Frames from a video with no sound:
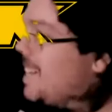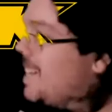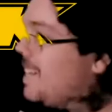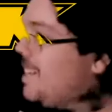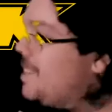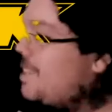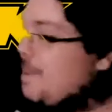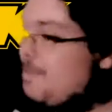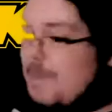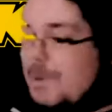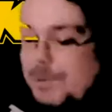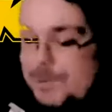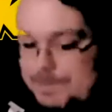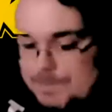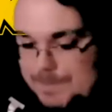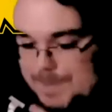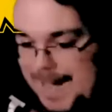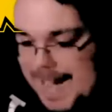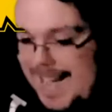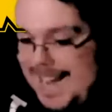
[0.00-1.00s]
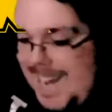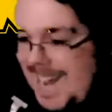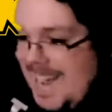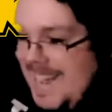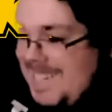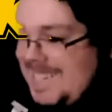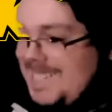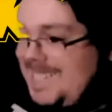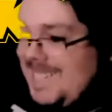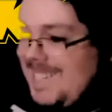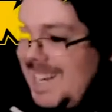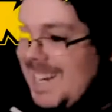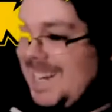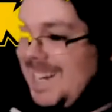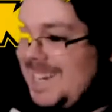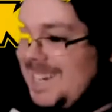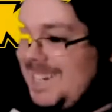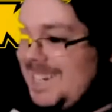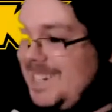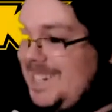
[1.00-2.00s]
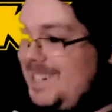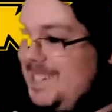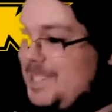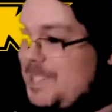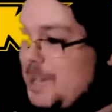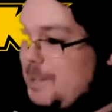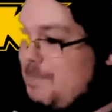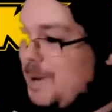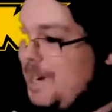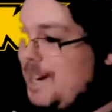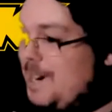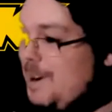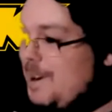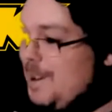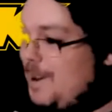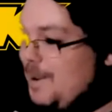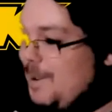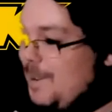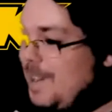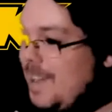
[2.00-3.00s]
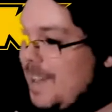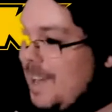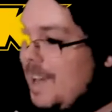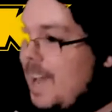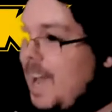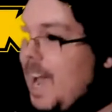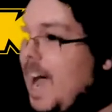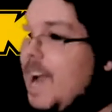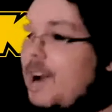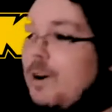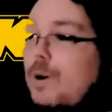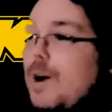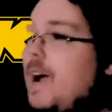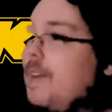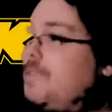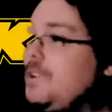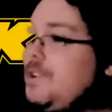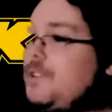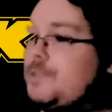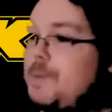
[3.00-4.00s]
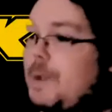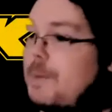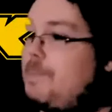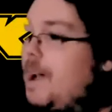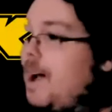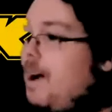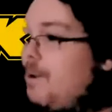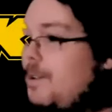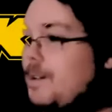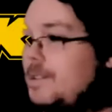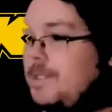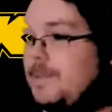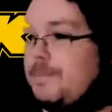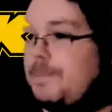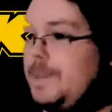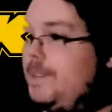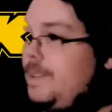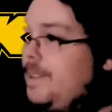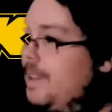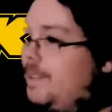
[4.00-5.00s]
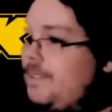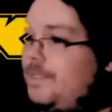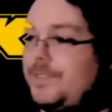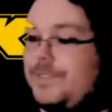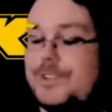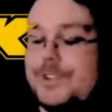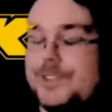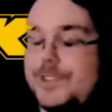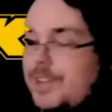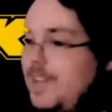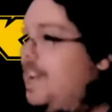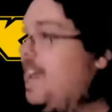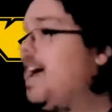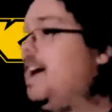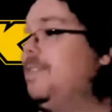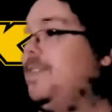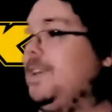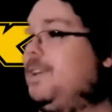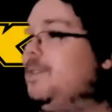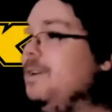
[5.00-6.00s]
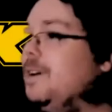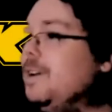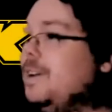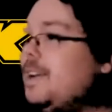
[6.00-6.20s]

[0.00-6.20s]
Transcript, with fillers: The most badass like superhero. I don't have to use my powers to beat the shit out of you.